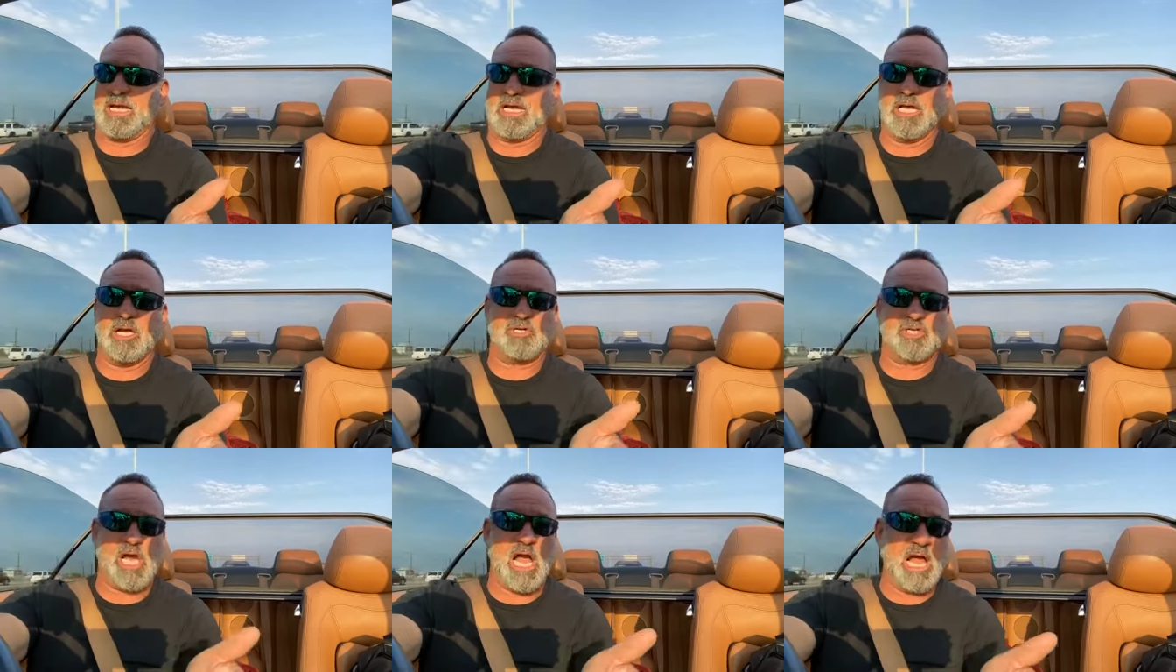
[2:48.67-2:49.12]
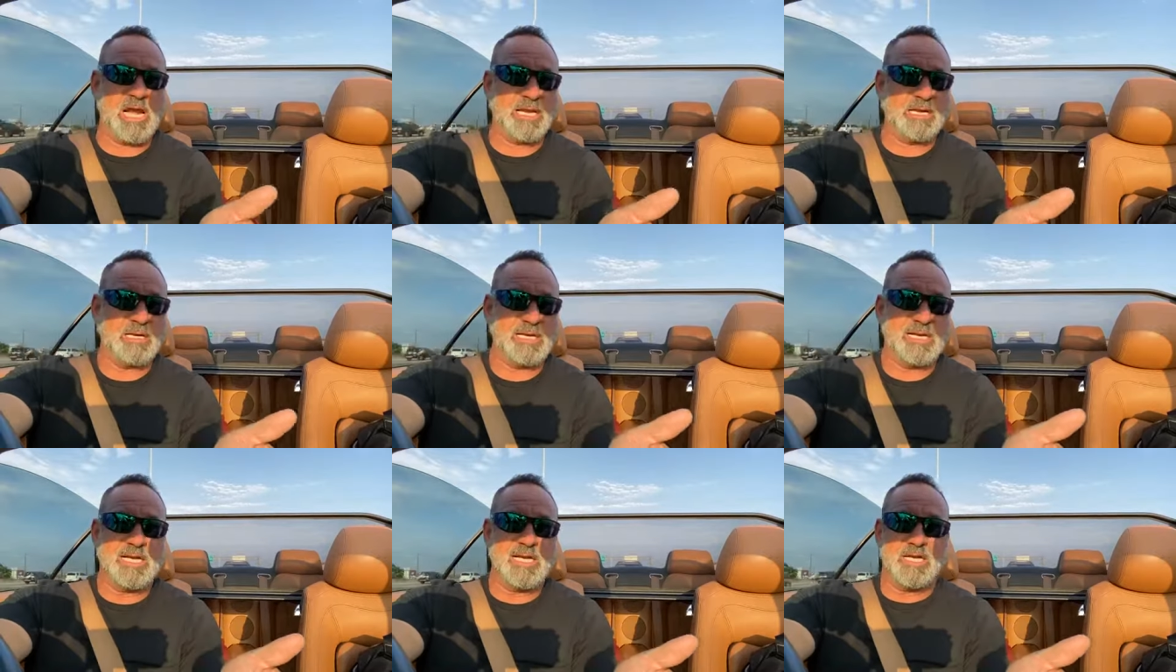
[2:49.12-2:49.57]
Little
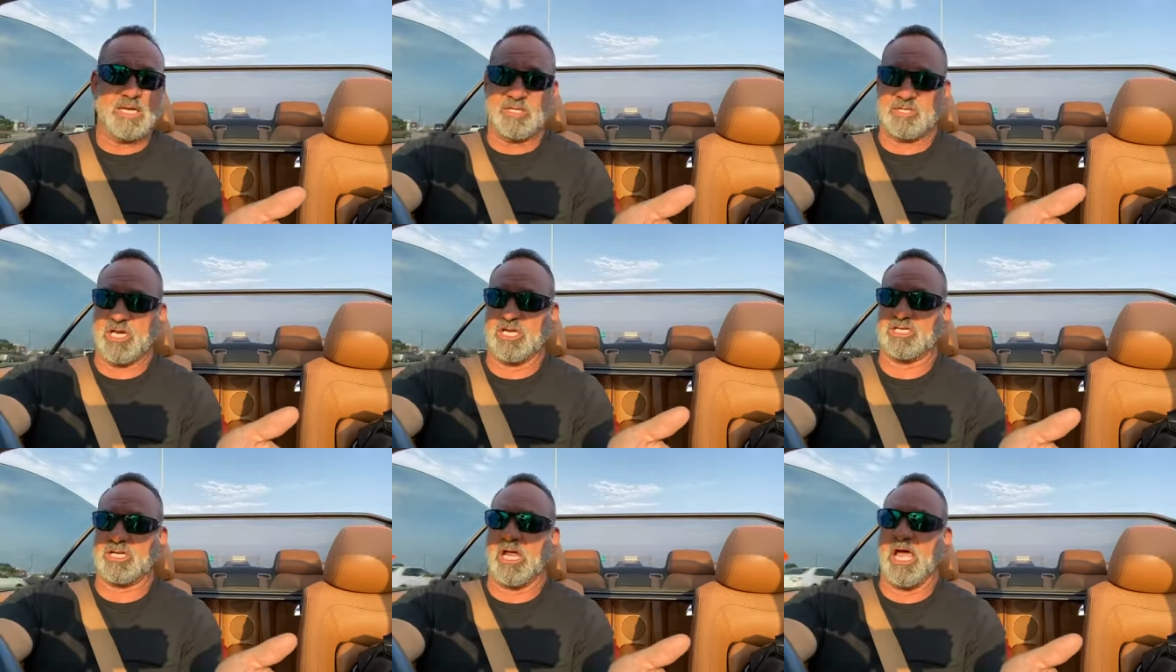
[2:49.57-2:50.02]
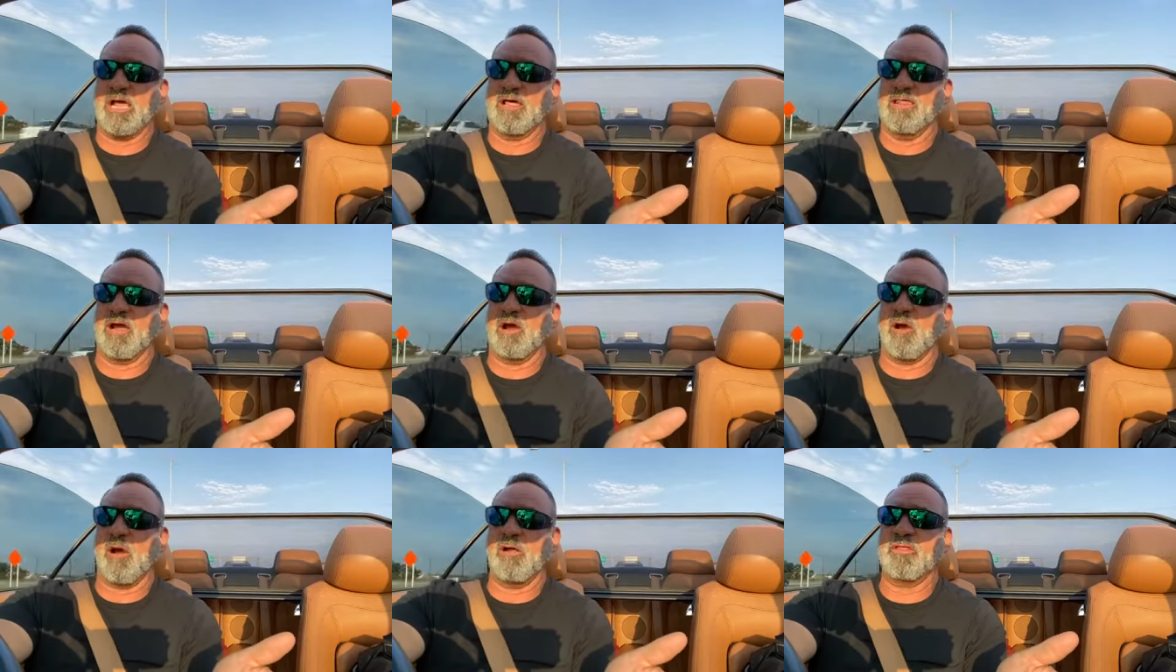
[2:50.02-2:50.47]
Johnny, just lay
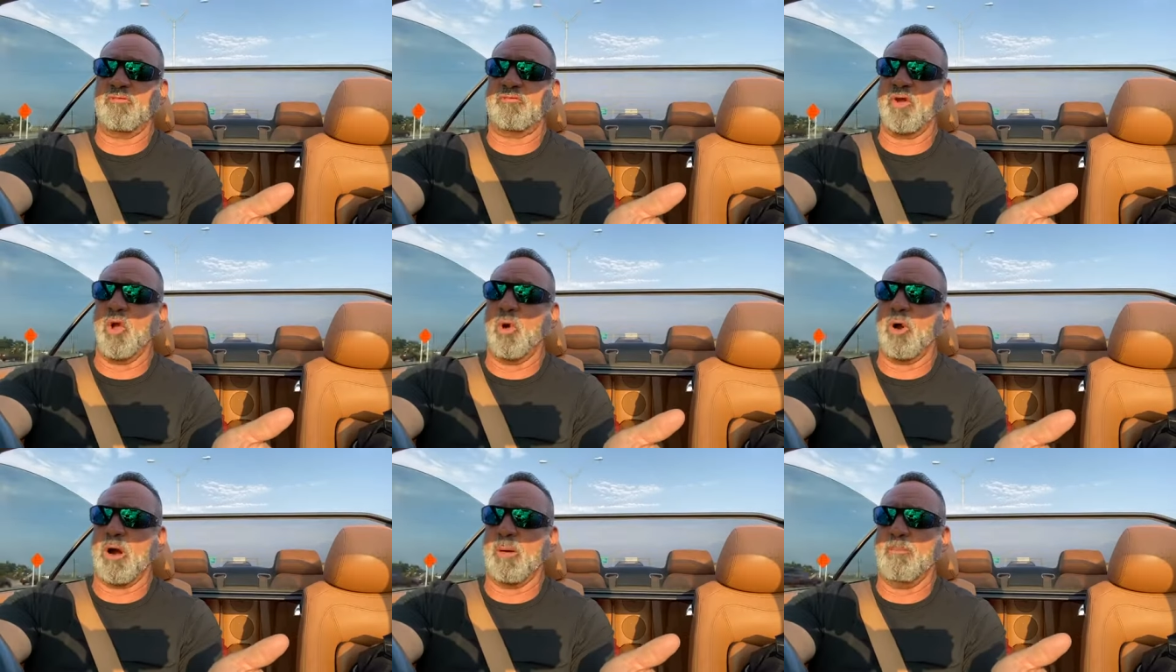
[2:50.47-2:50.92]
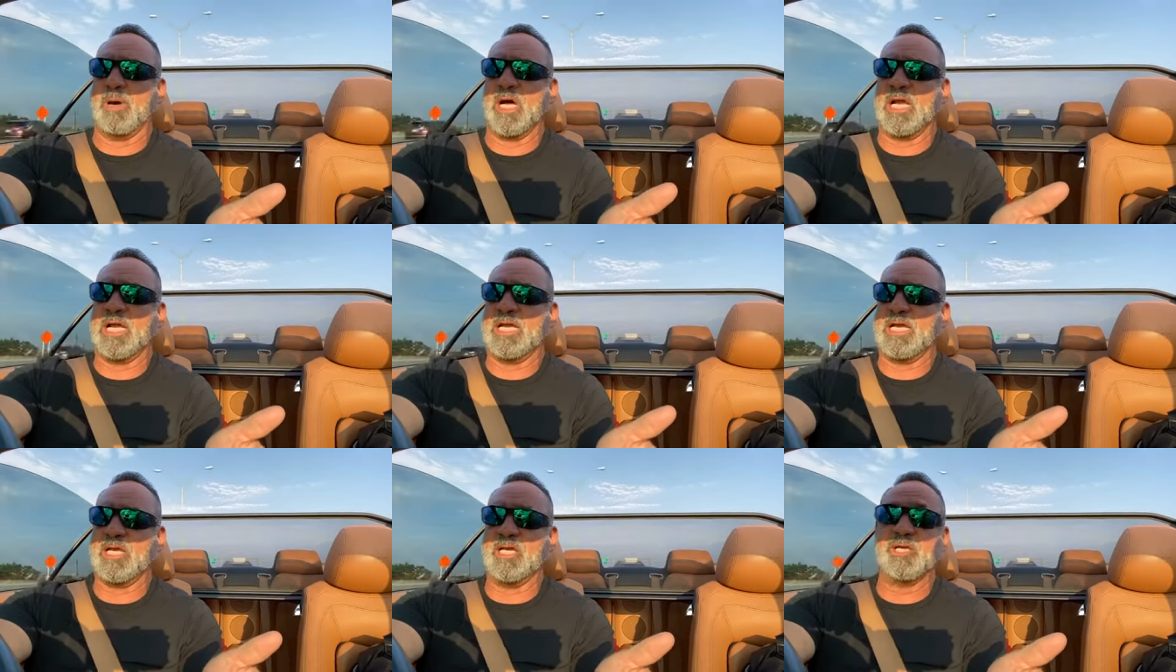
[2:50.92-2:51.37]
there on the floor,
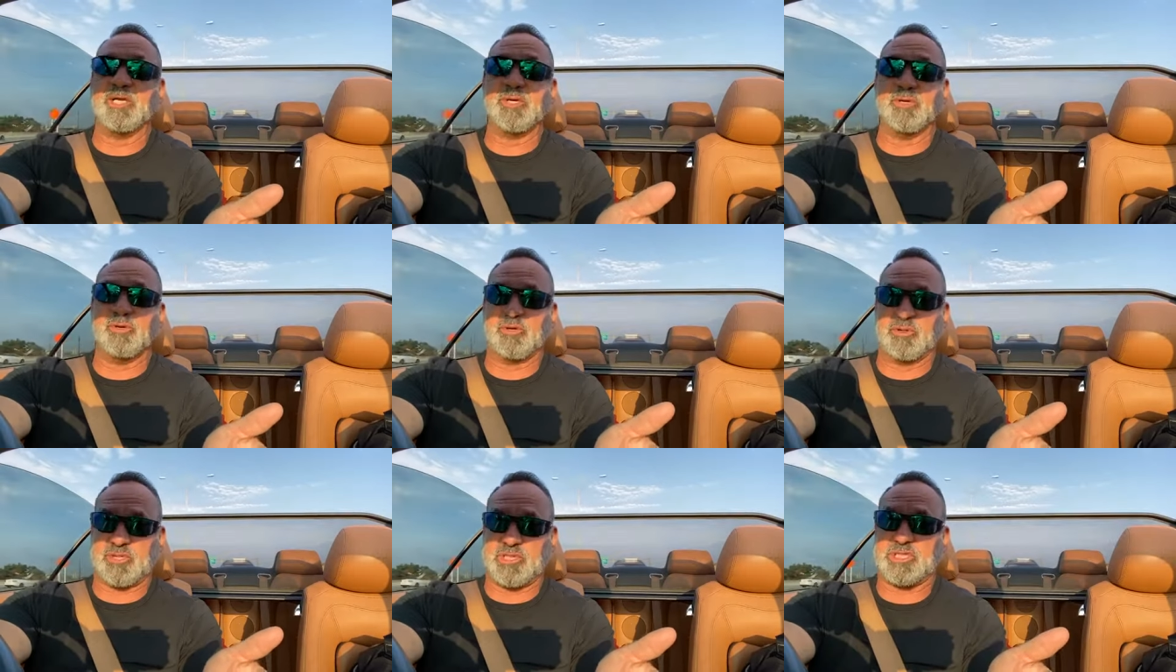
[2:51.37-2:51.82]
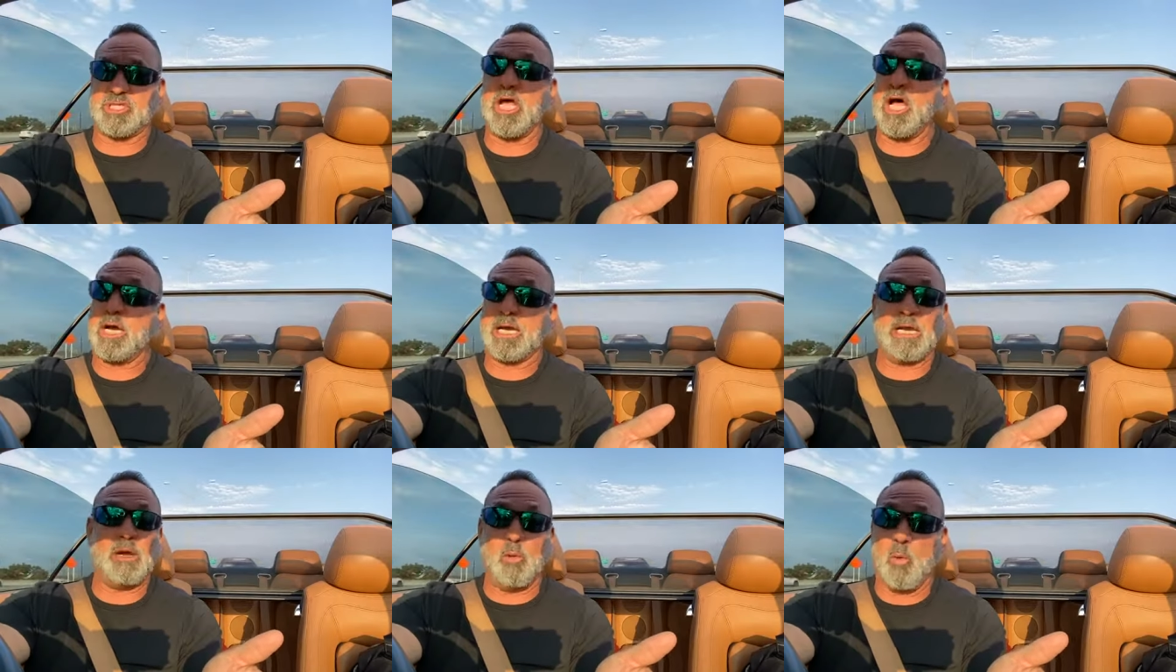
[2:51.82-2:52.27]
buddy. You
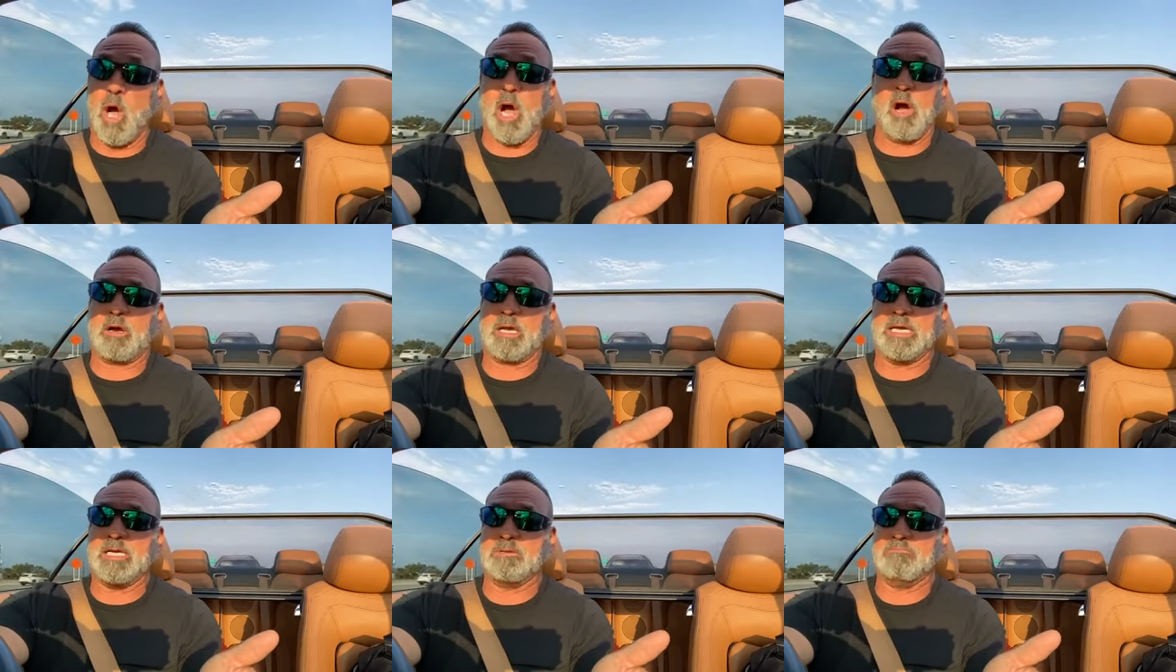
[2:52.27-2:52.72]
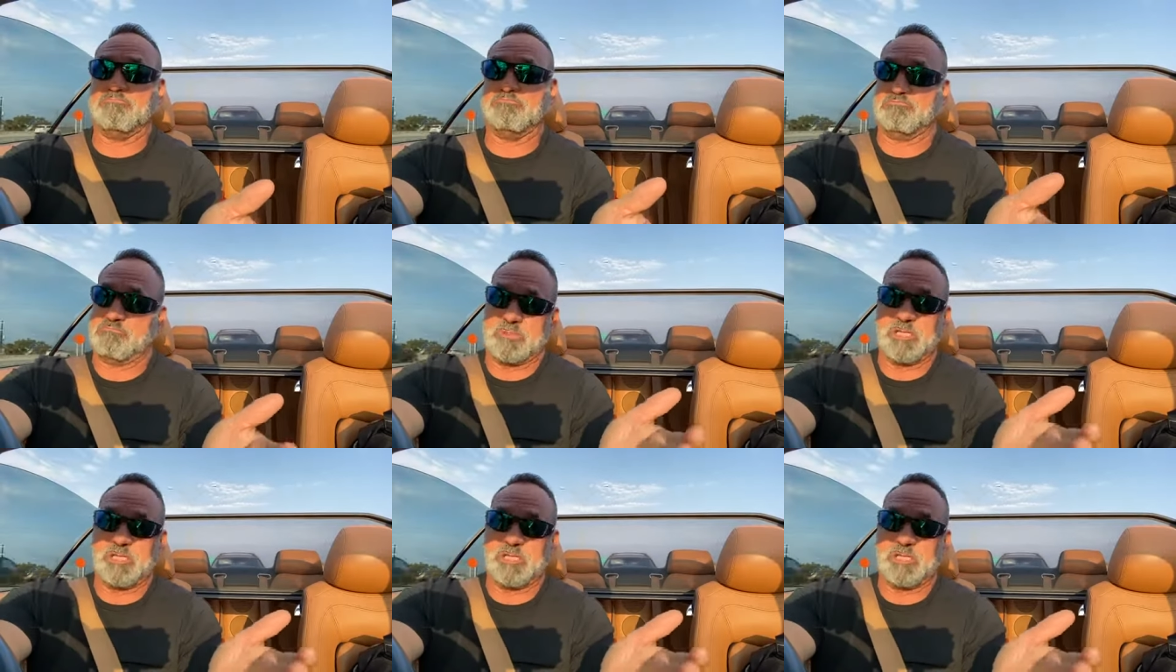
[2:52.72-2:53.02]
suck at walking.